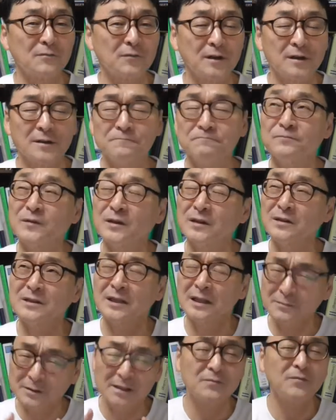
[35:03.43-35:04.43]
very it's
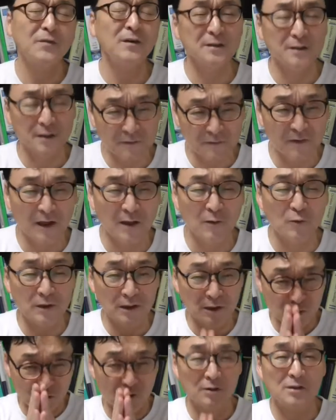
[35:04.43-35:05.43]
sometimes very difficult where
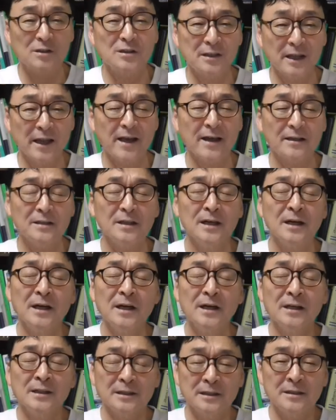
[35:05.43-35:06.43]
the church stand.
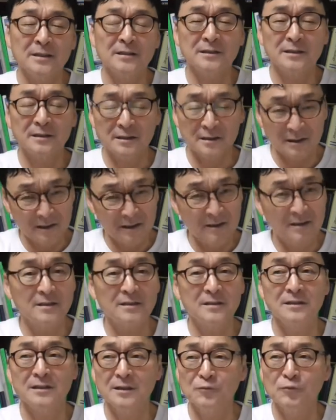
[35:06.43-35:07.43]
See,
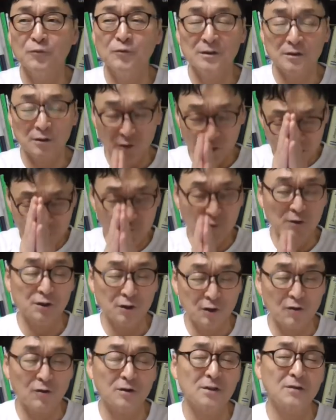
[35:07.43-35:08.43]
if we if we
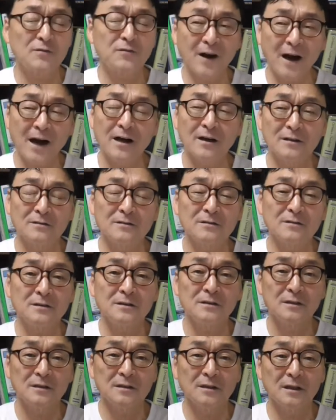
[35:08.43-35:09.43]
church found
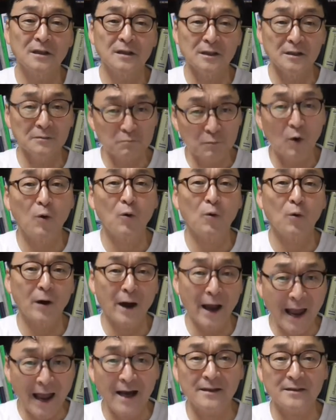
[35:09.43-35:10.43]
the
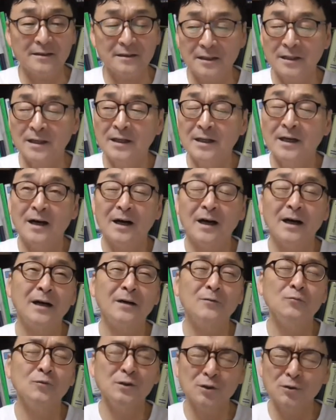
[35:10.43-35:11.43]
immoral act,
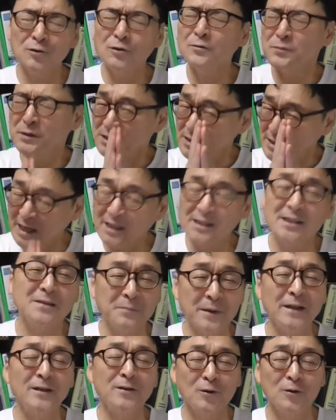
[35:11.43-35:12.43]
uh, we shouldn't be
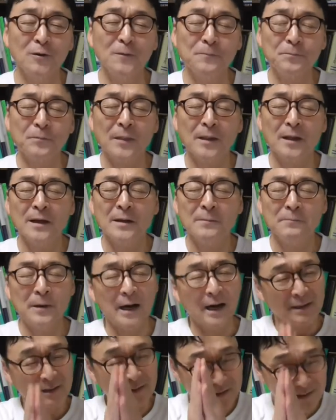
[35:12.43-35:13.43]
judgmental, but
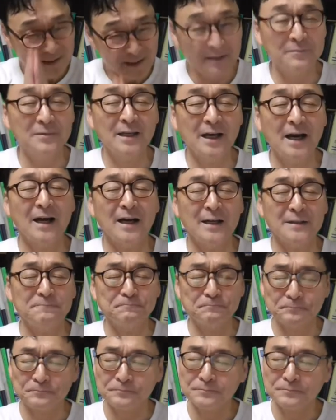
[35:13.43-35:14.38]
at the same time,